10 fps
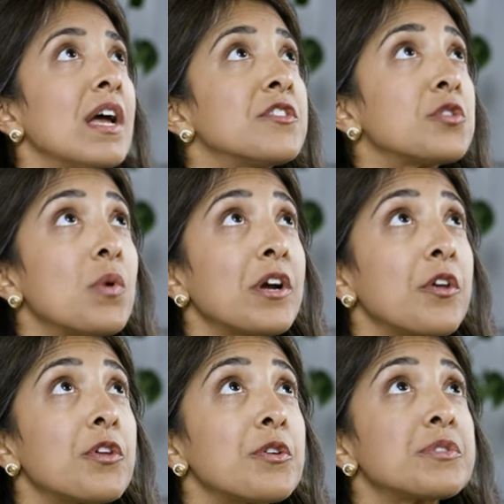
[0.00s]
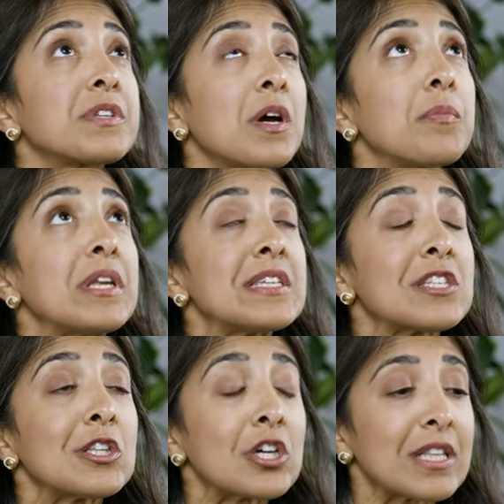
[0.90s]
And so, what could those
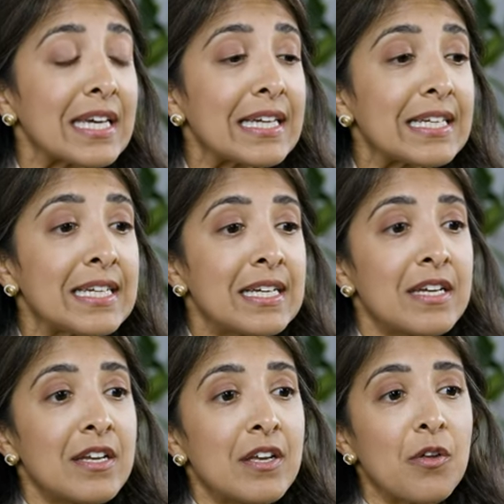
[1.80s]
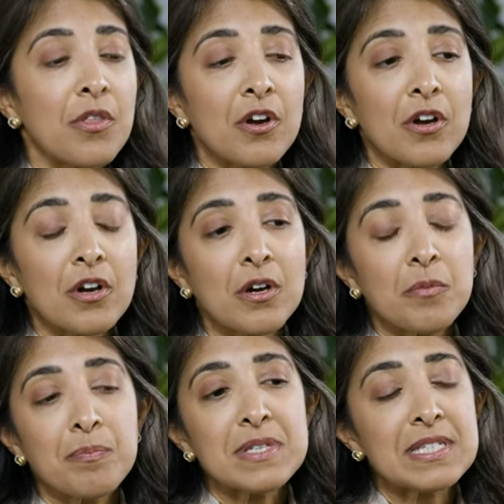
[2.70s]
companies look like? You know, there
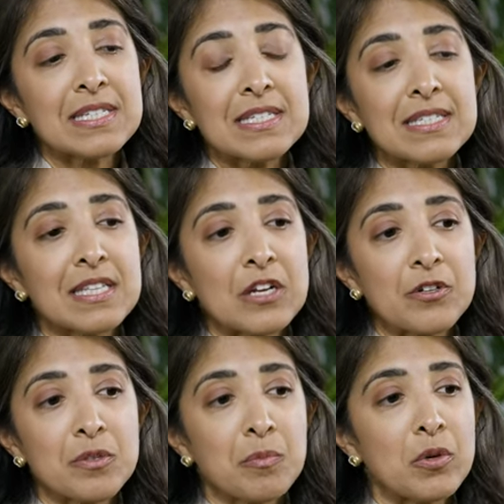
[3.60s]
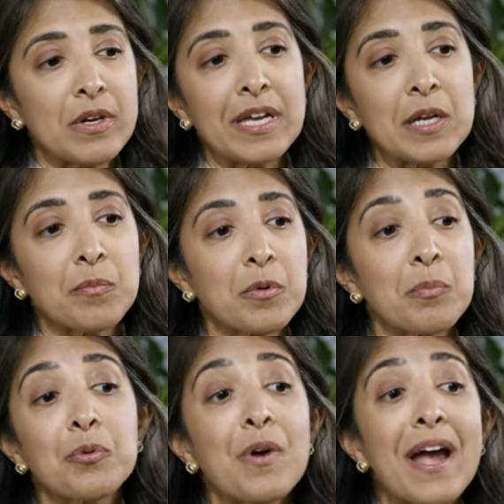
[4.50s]
are businesses that are deploying
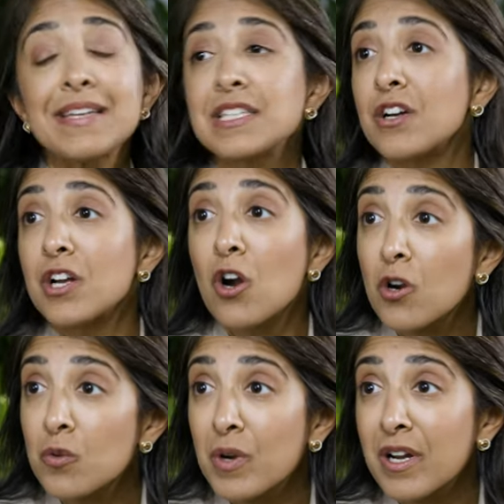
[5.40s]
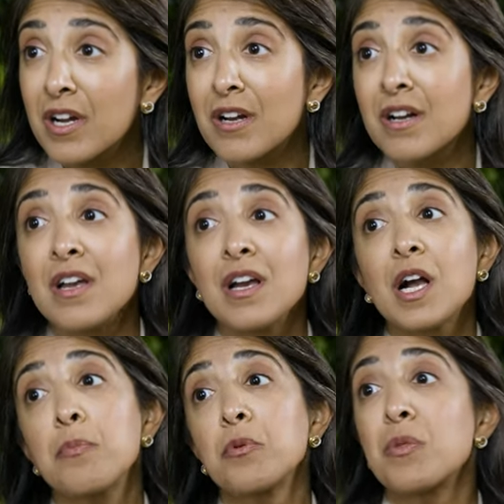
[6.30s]
proprietary hardware
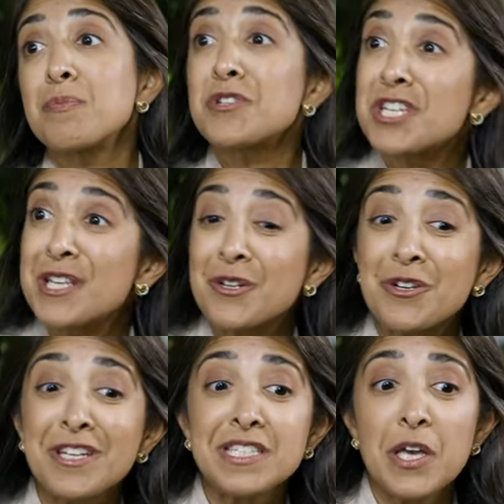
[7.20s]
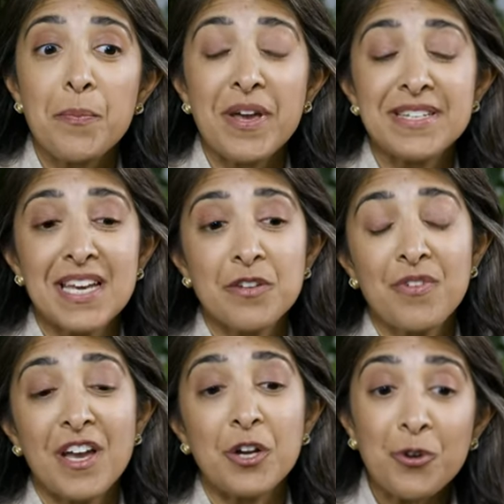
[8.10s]
coupled with machine learning to help
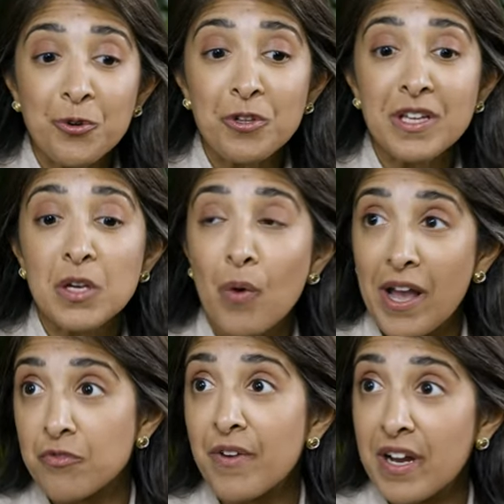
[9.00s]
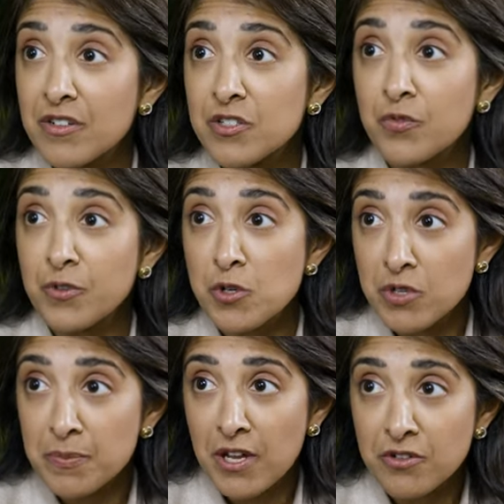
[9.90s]
identify early wildfires so first
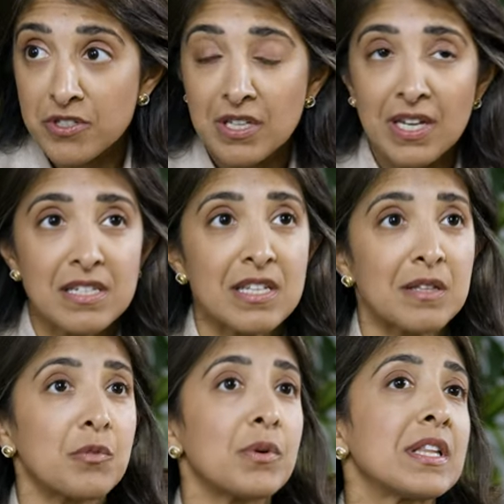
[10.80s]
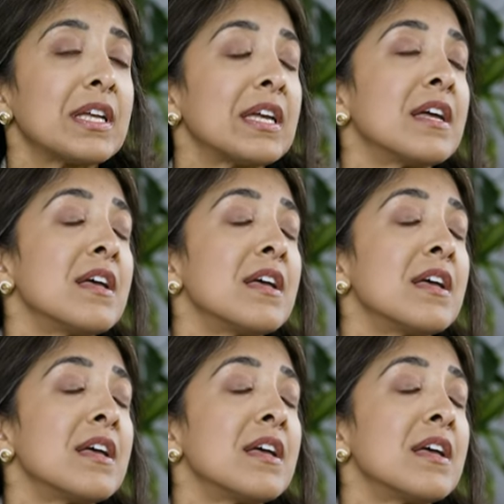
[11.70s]
responders can get to them quickly.